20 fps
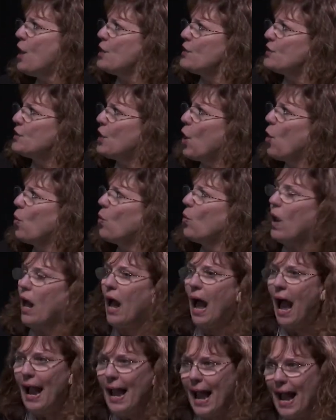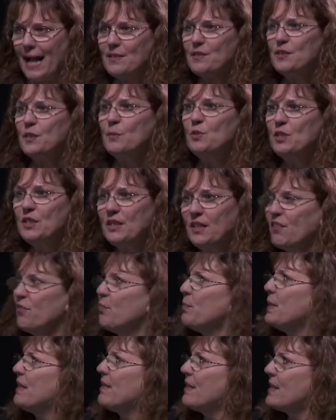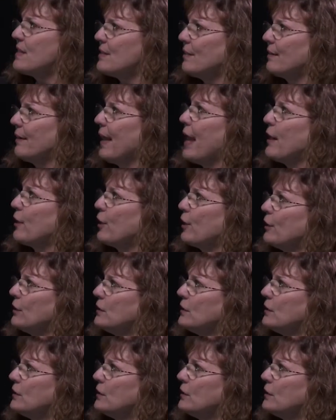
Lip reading: So I asked them to give me this letter.